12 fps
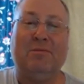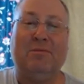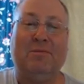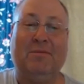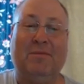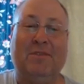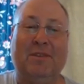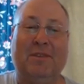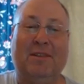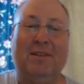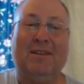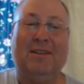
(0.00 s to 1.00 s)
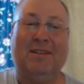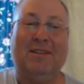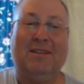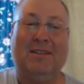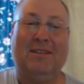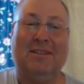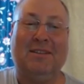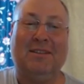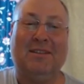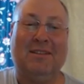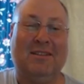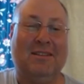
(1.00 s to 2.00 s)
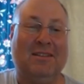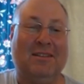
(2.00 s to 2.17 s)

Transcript: Oh, you son of a bitch.